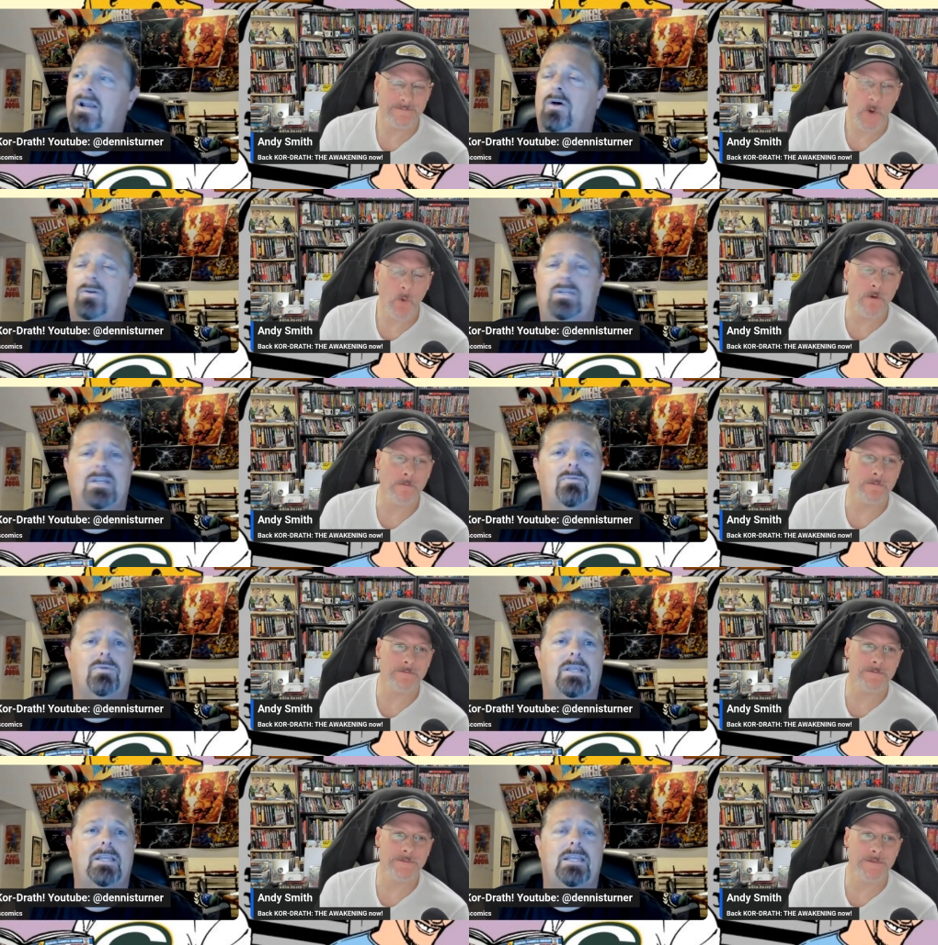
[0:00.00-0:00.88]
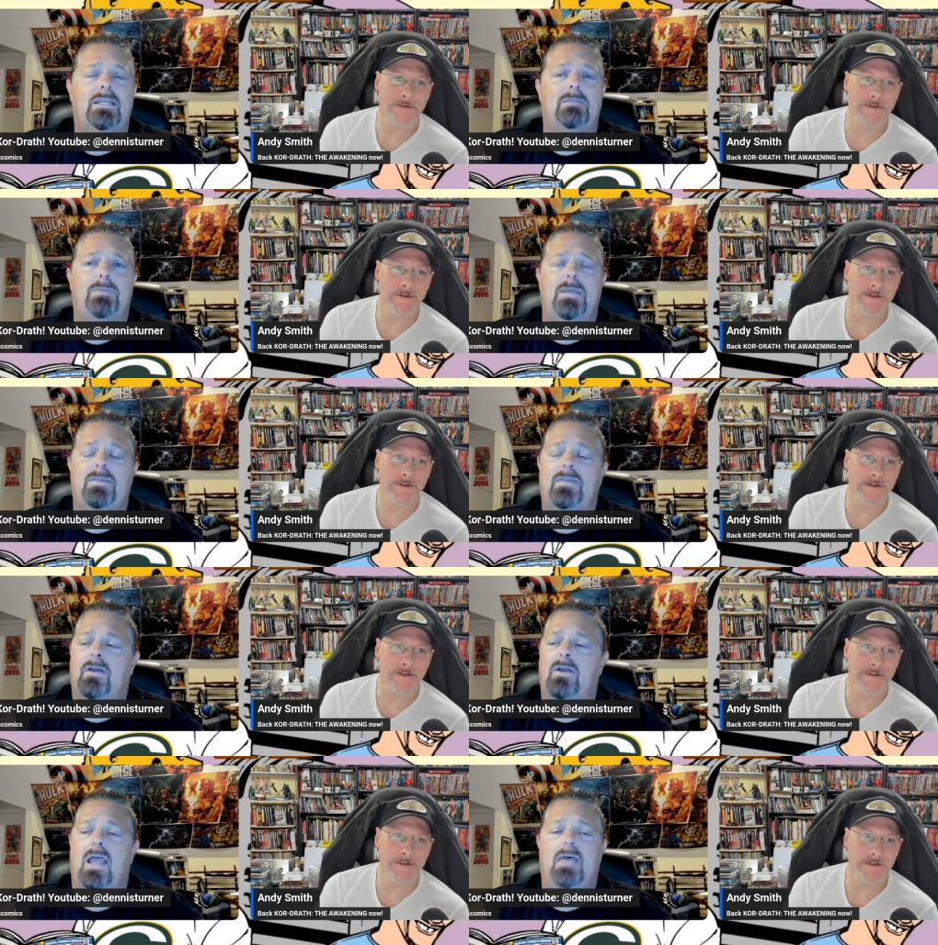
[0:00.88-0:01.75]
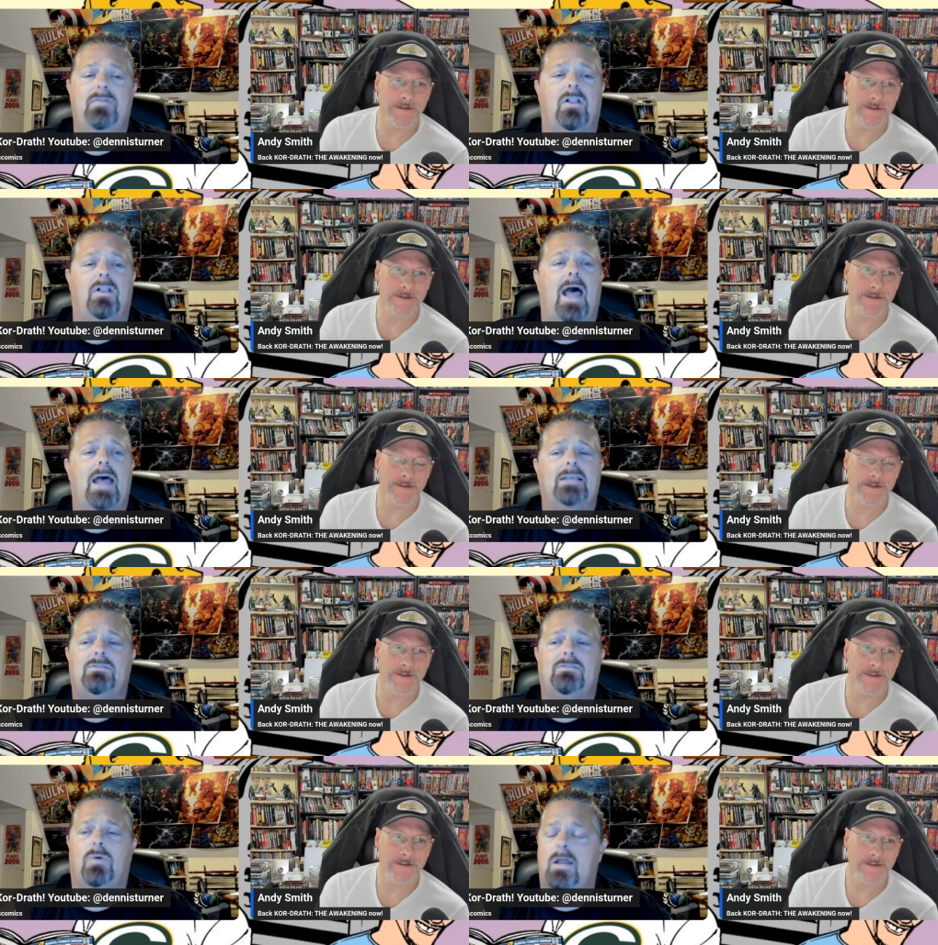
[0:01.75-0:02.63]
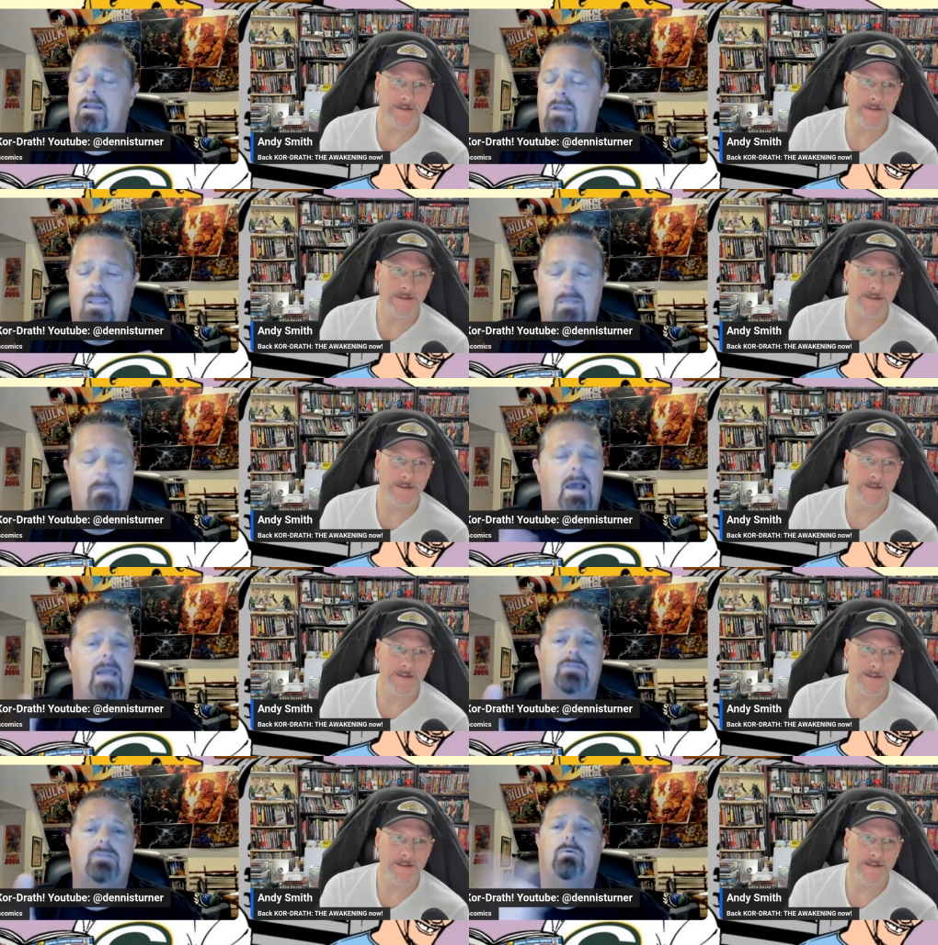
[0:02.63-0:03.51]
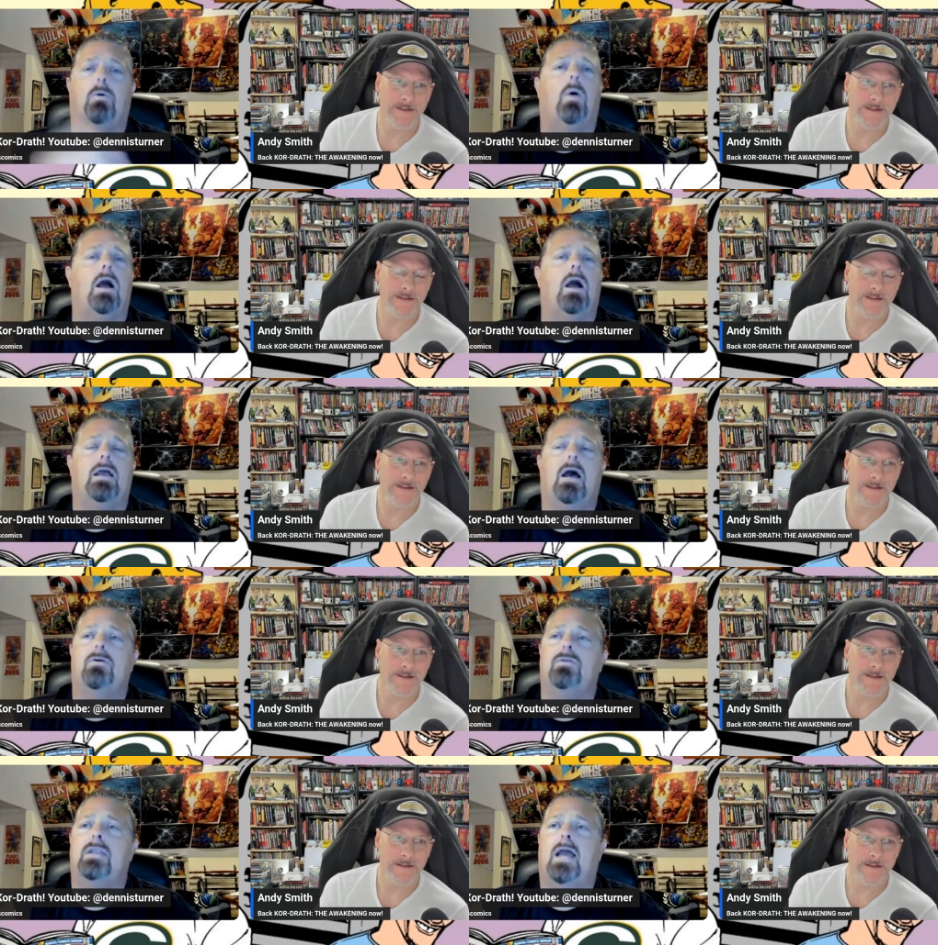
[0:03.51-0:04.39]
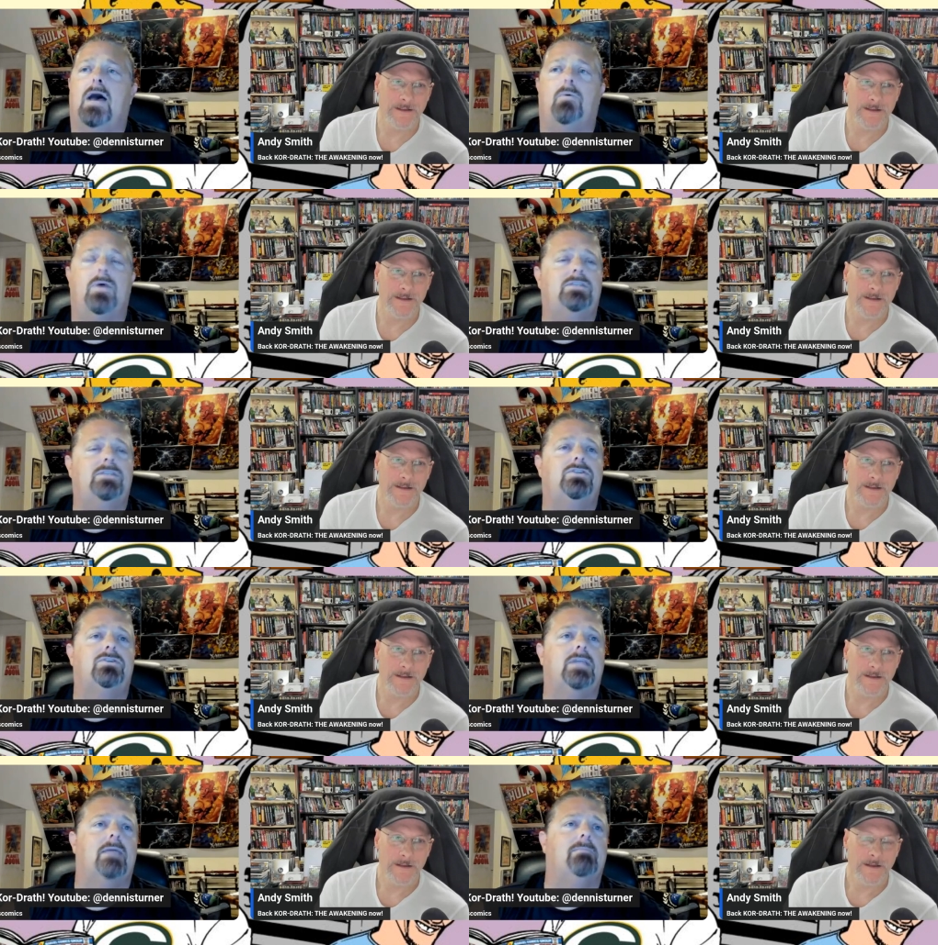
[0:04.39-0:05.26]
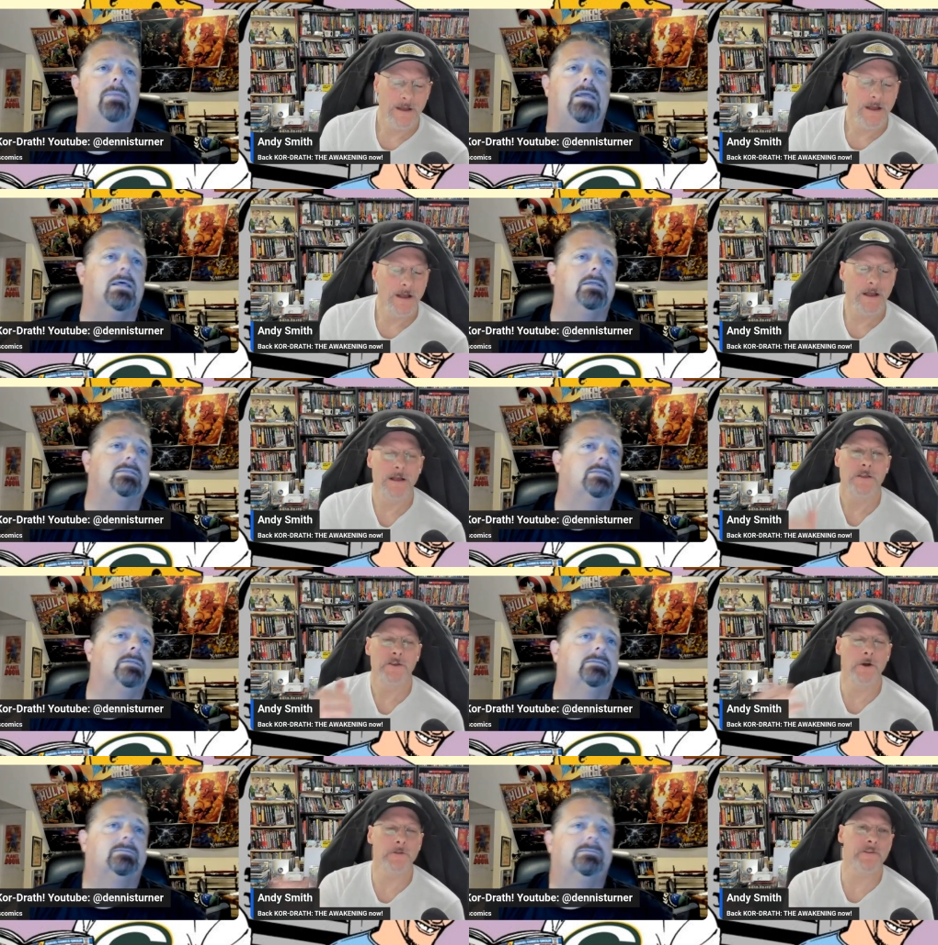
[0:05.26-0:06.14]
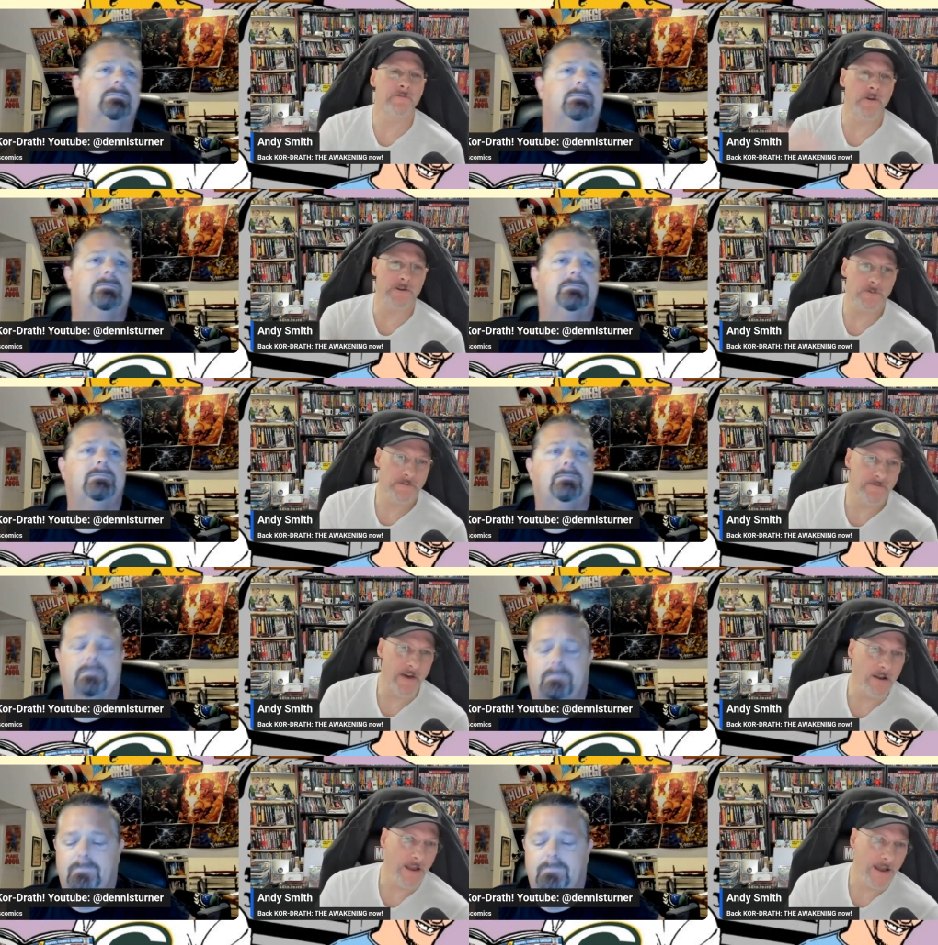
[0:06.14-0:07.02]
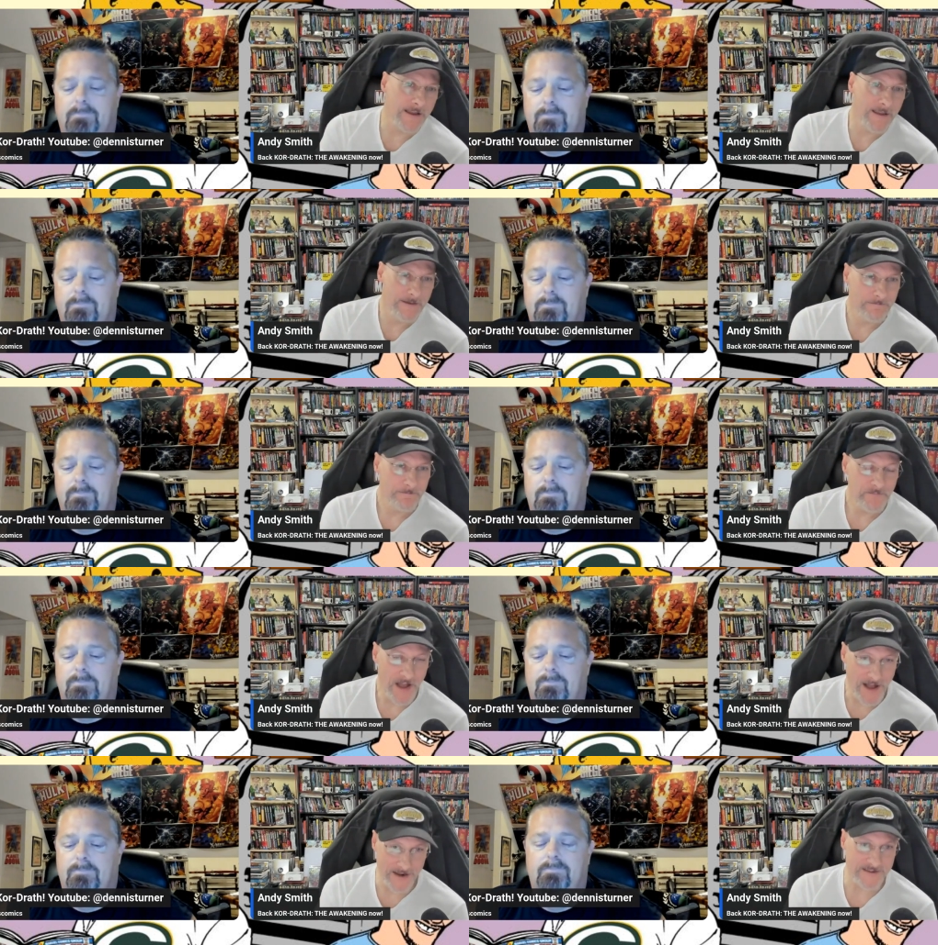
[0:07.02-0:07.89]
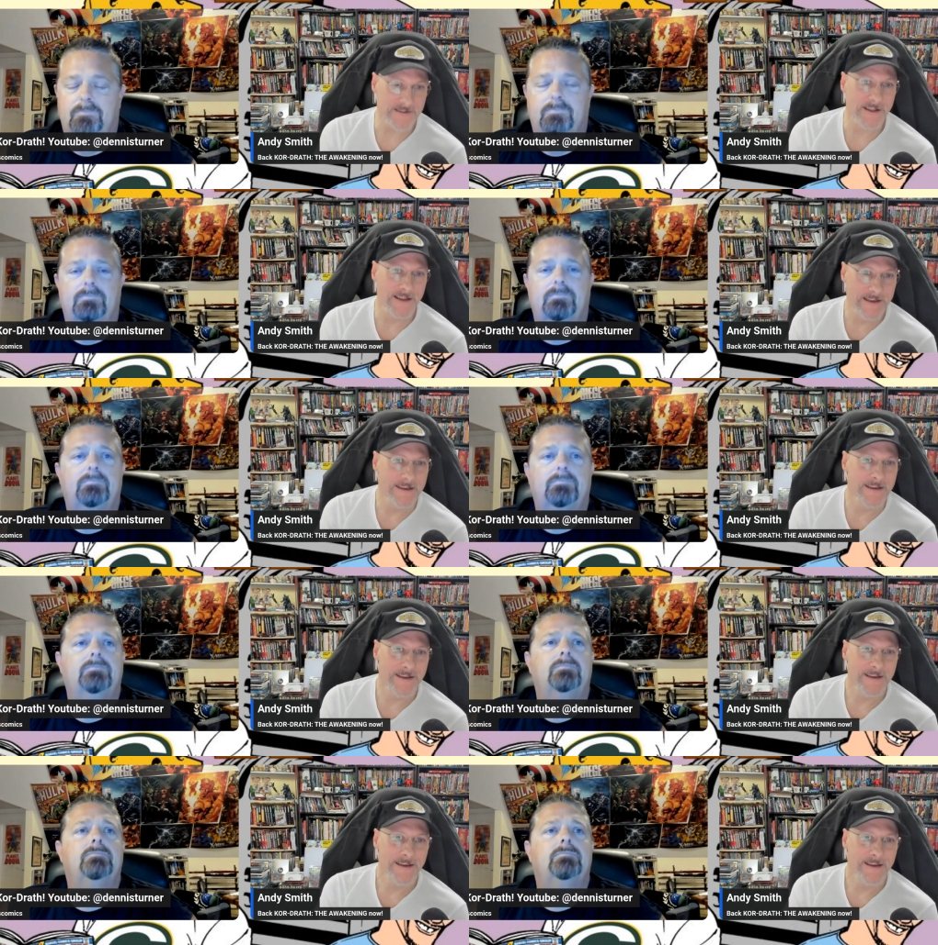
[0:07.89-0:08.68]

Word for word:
Speaker 1: know, didn't really need to be there, and the last one, you might as well walk out and not waste your ten minutes.
Speaker 2: You know what the first one felt like? Honestly,